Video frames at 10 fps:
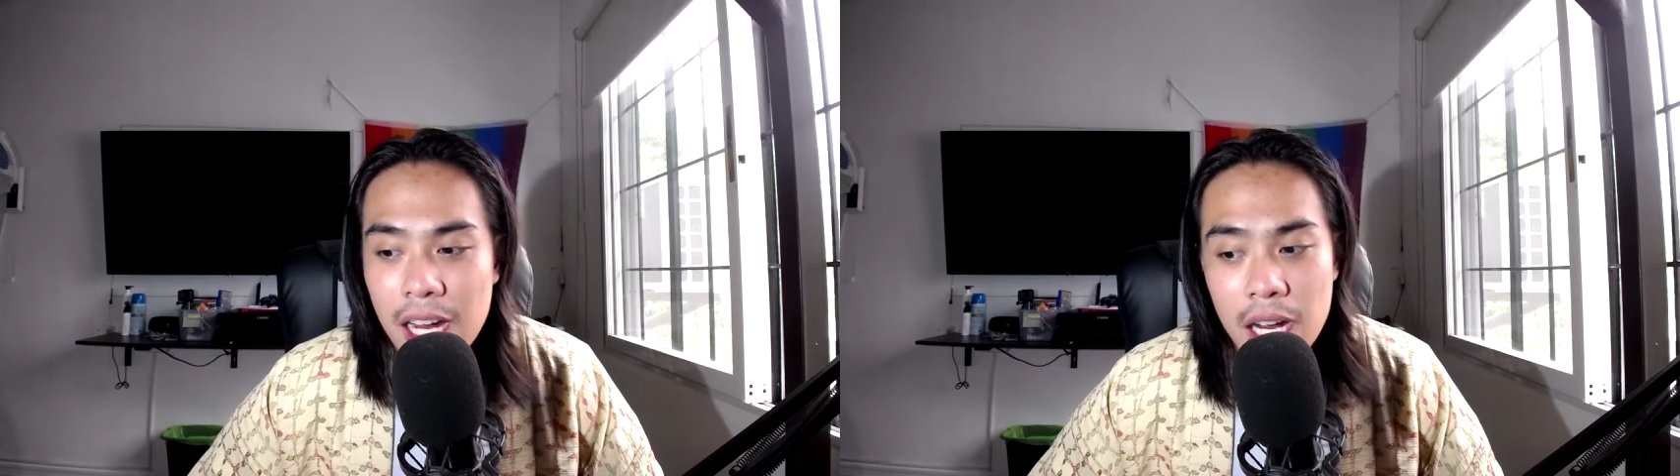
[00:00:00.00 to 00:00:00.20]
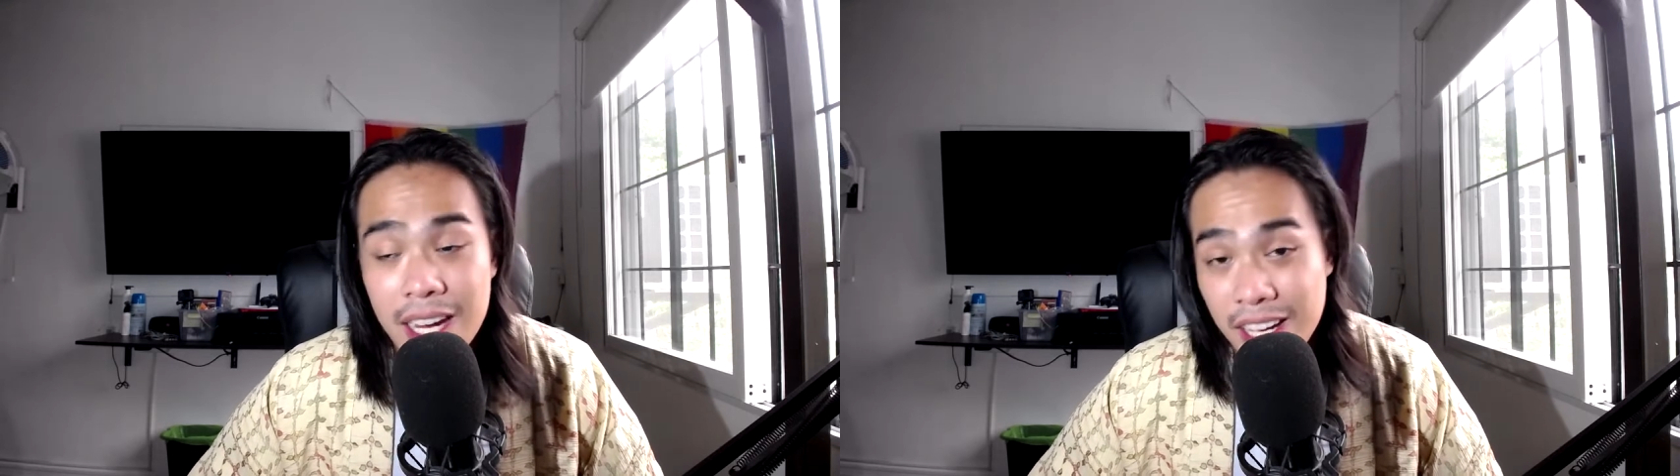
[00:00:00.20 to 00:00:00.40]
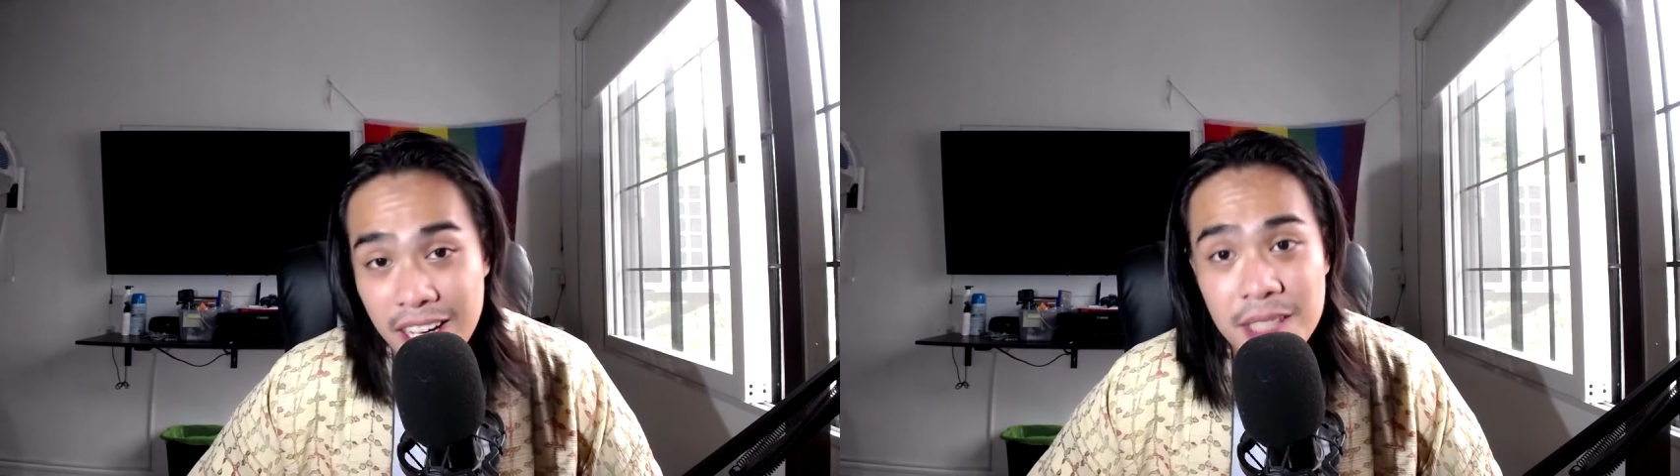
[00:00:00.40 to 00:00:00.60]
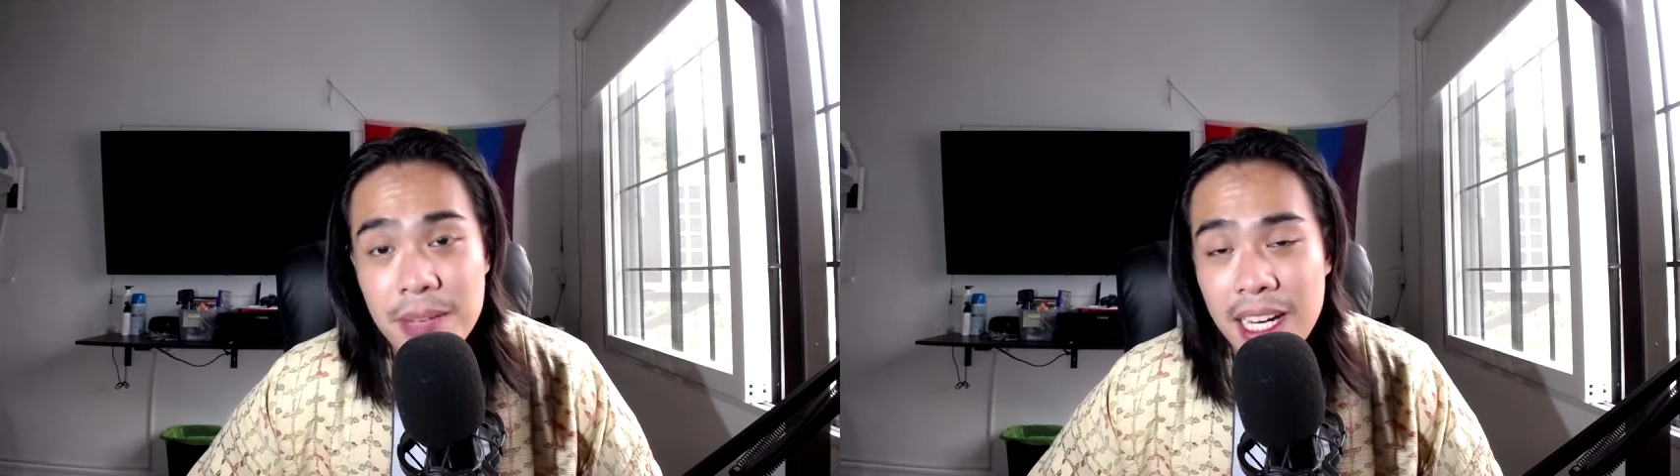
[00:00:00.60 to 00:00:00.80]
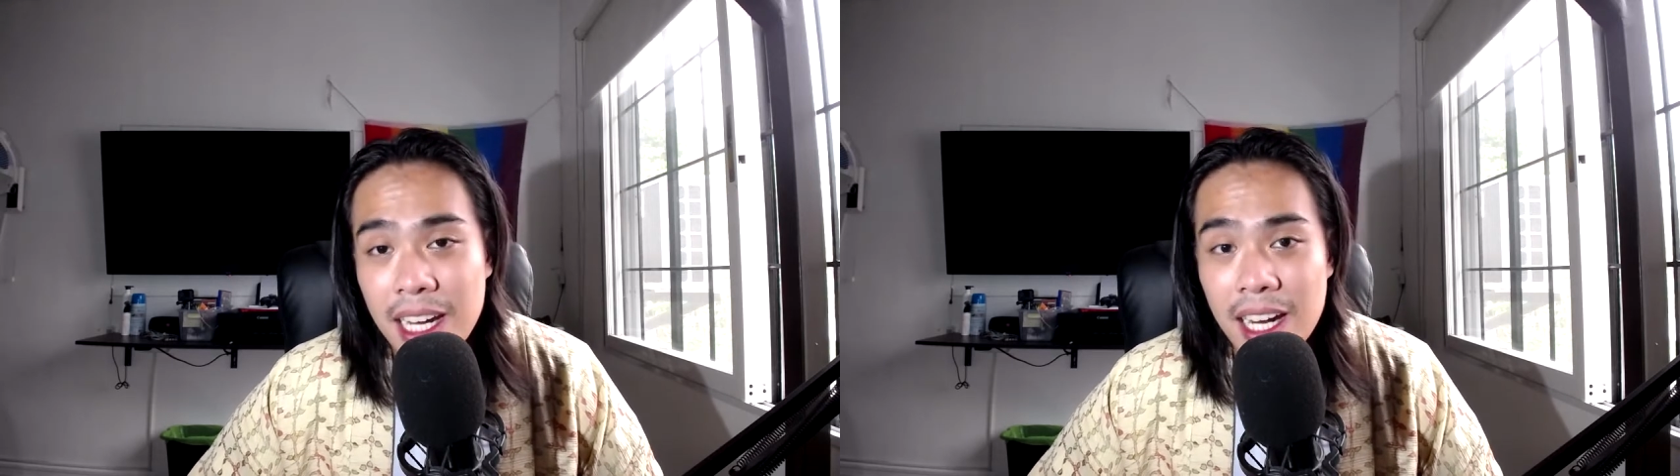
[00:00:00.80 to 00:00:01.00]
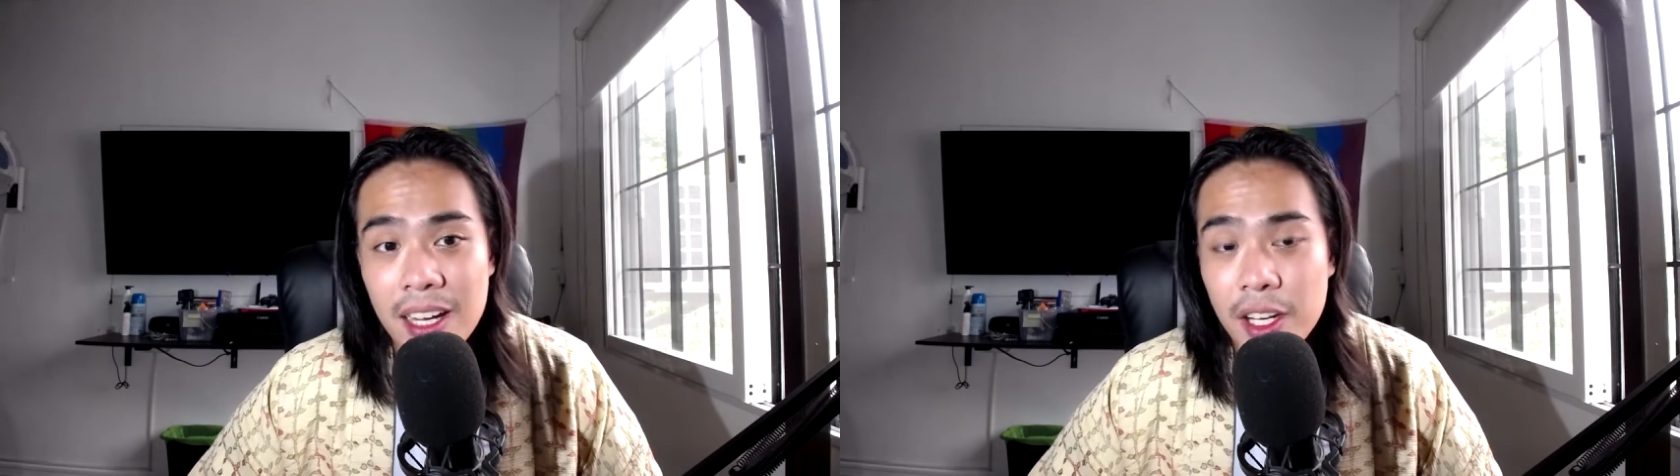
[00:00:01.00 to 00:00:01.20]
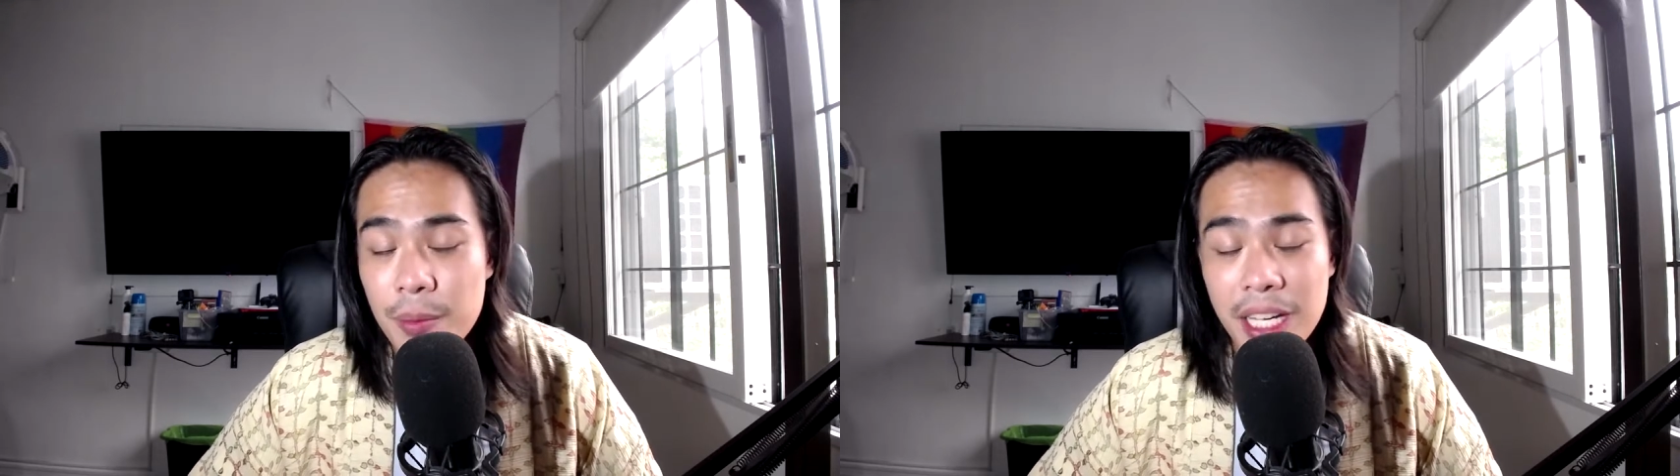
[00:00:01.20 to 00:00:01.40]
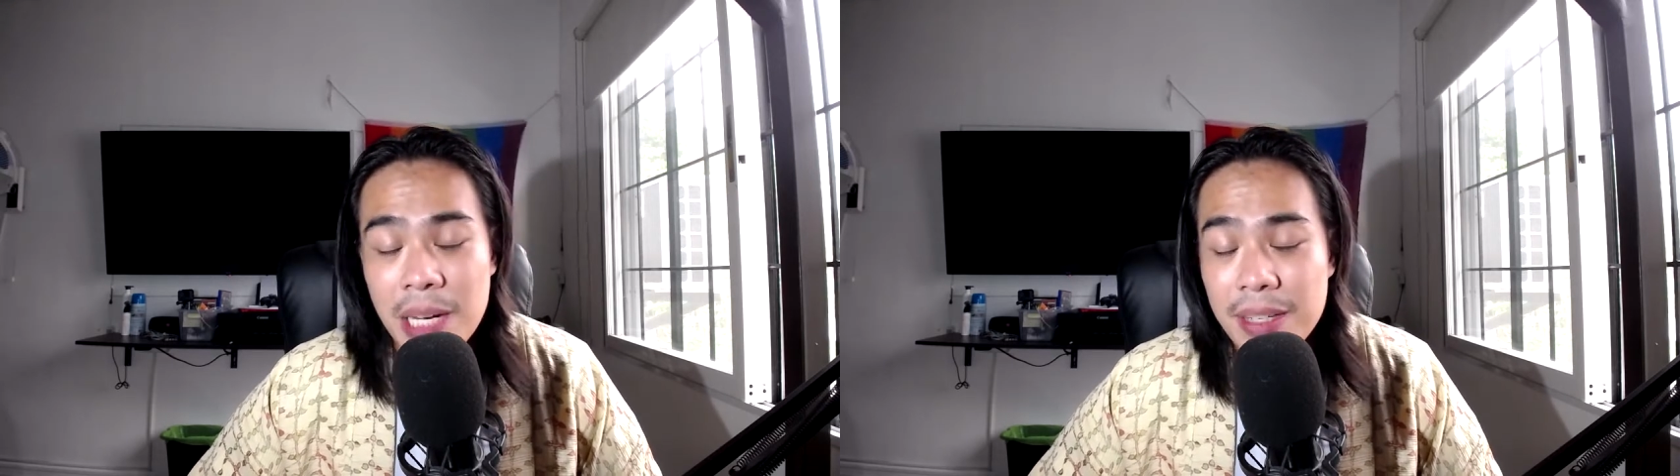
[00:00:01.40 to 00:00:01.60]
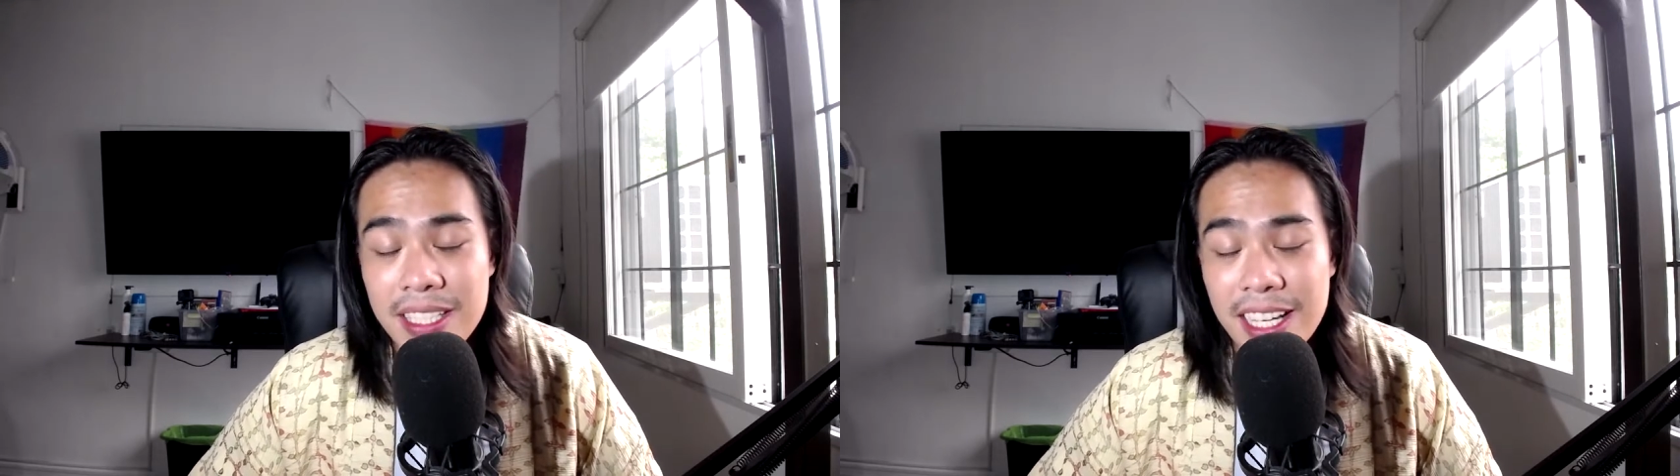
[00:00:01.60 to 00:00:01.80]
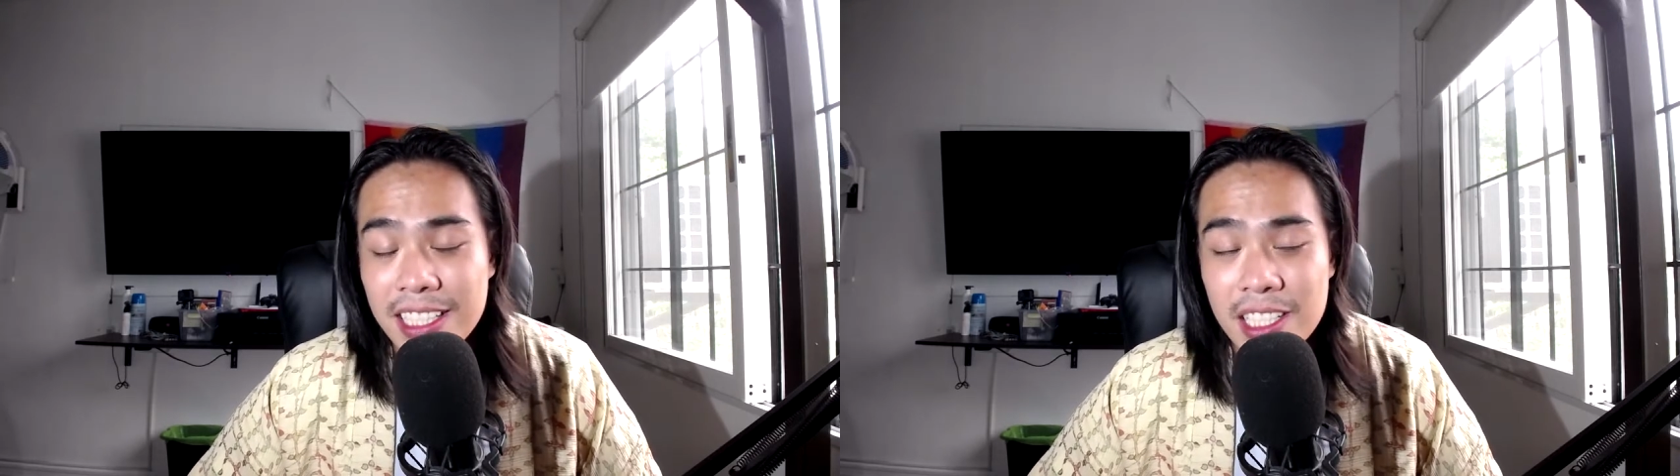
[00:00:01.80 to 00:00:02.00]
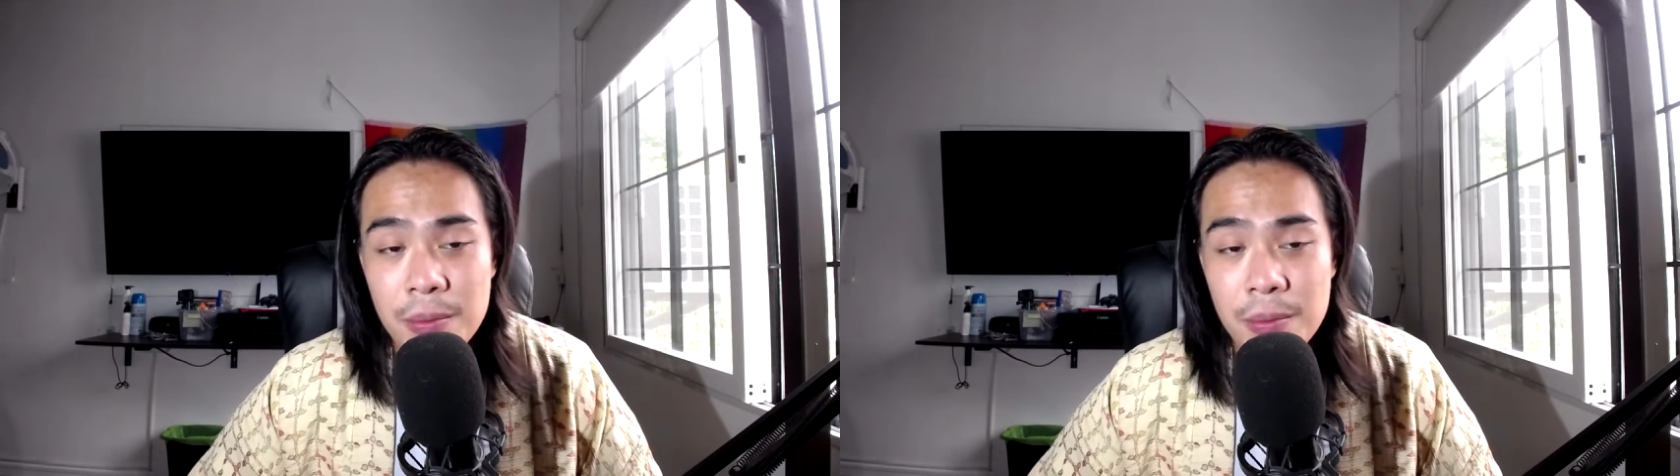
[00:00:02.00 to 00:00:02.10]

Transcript: it is making mistakes is